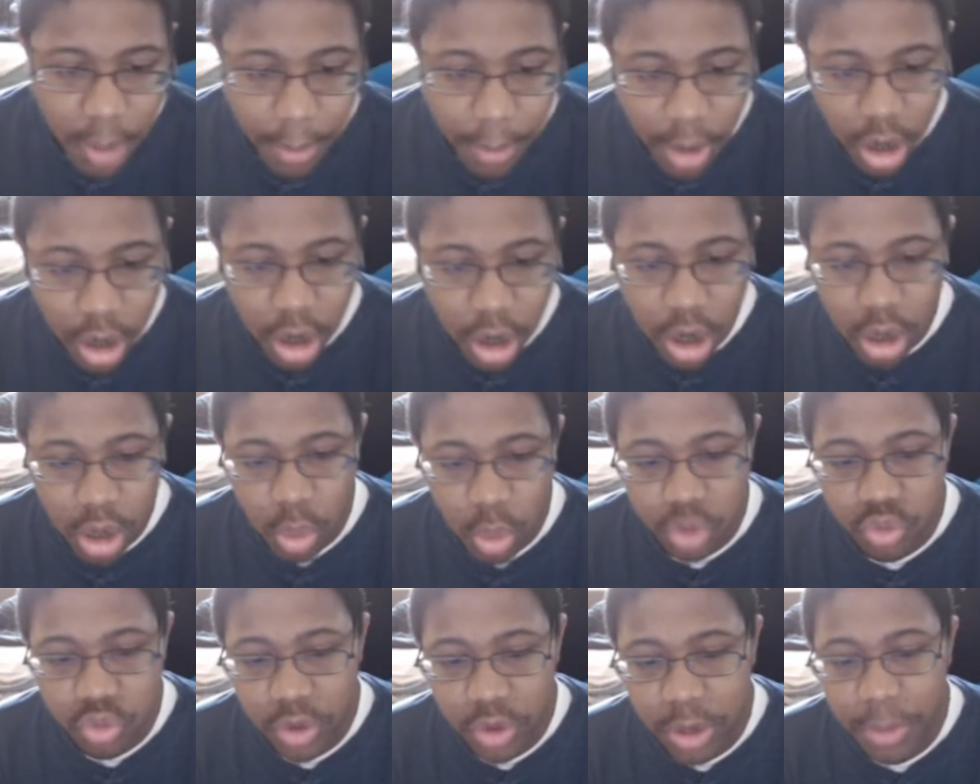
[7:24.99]
Mar-a-Lago
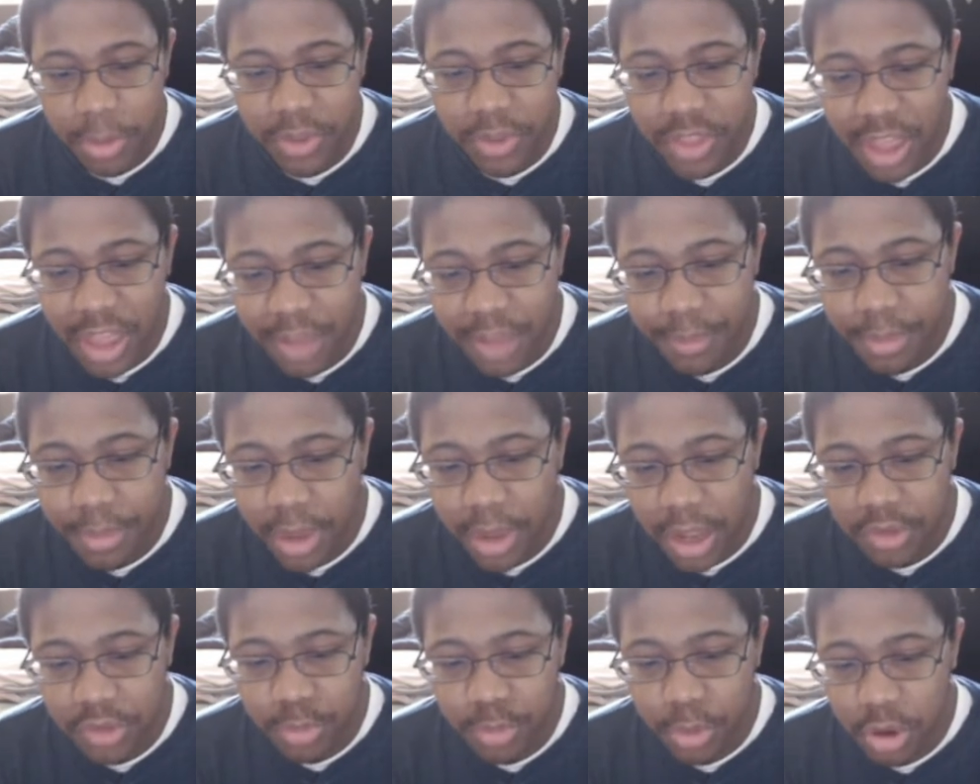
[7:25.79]
was raided by the FBI
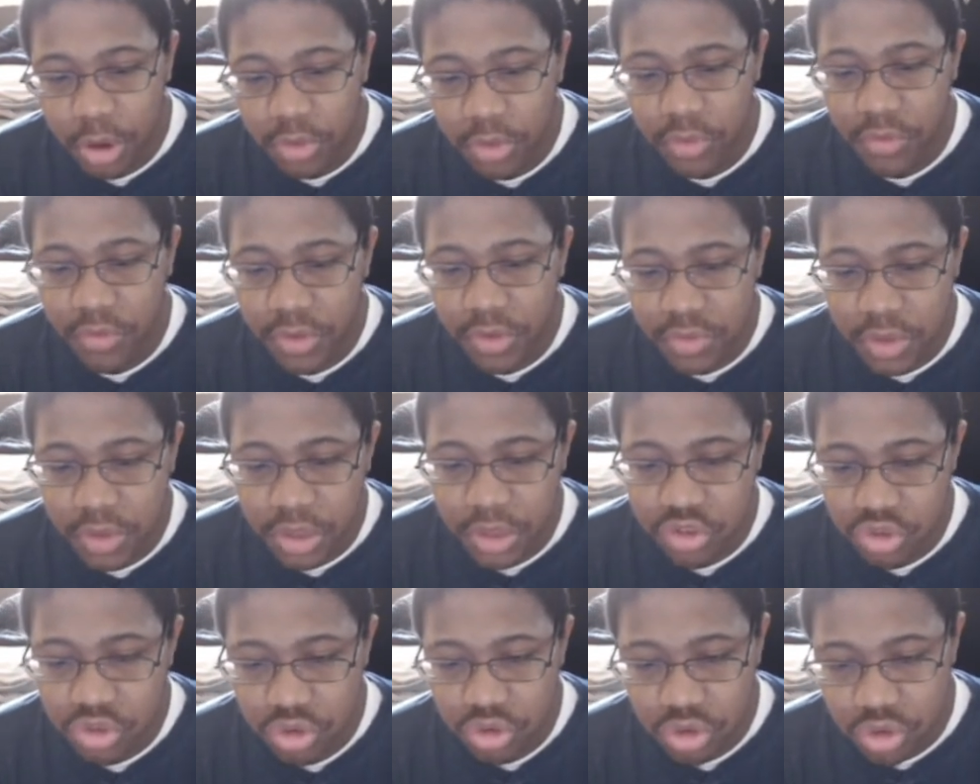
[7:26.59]
as part of the
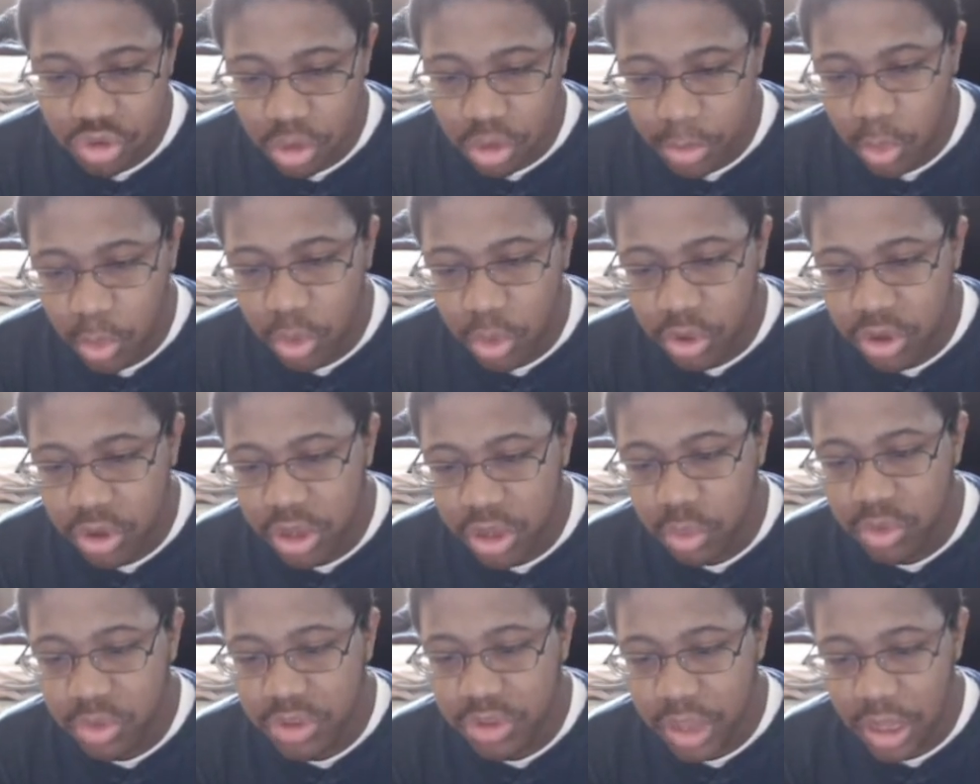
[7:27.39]
investigation to determine whether
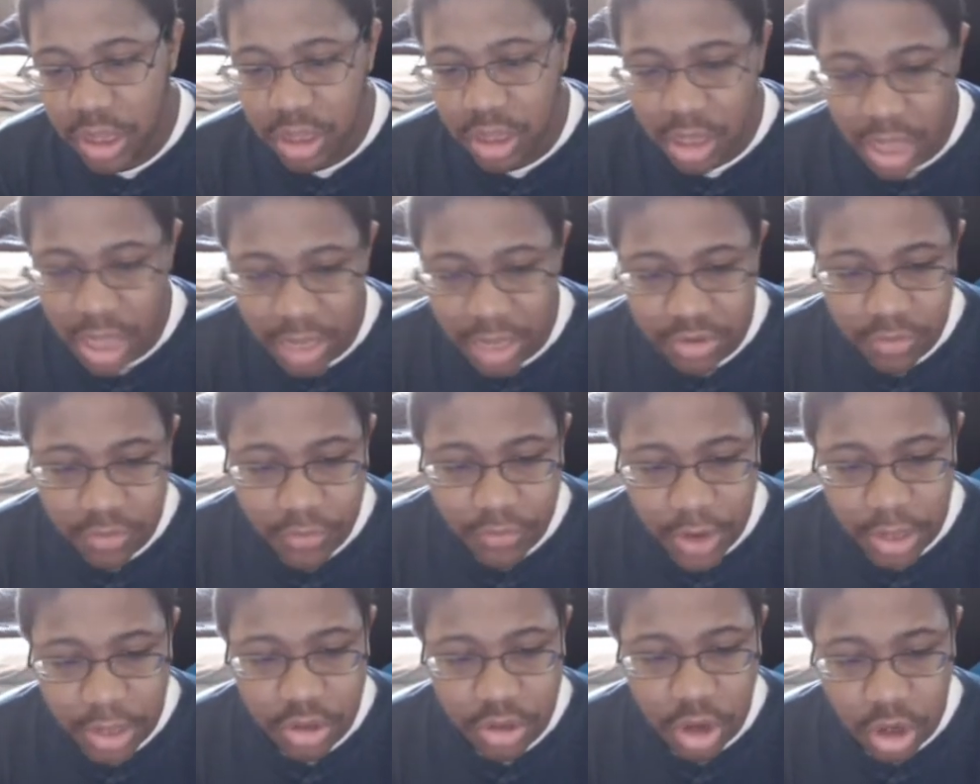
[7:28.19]
he retained
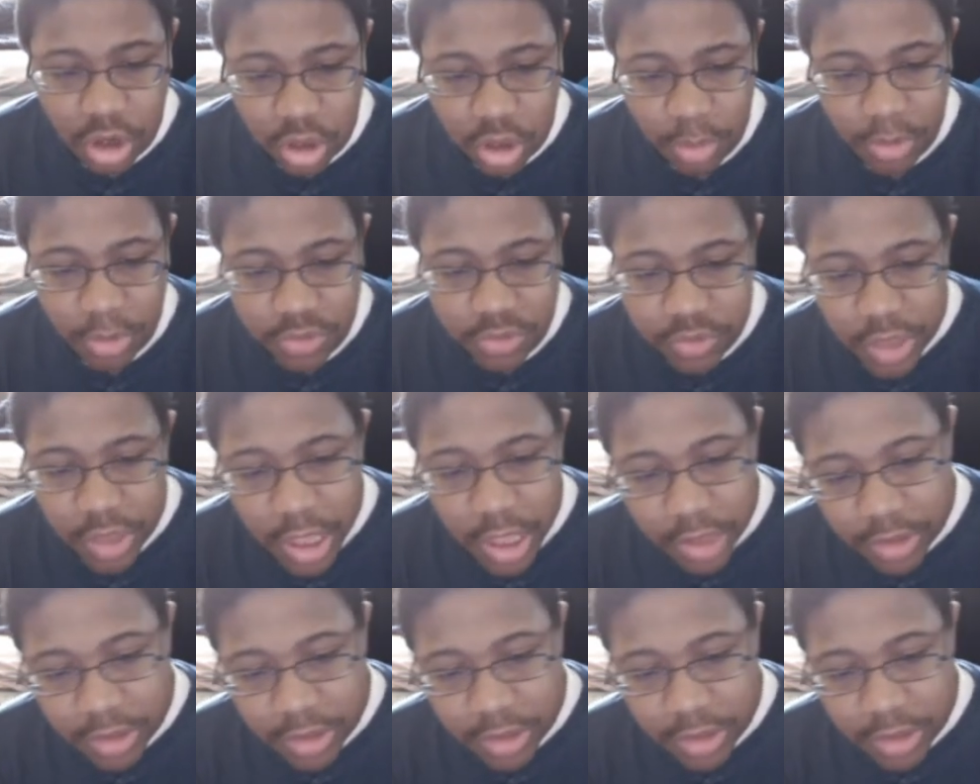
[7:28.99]
classified documents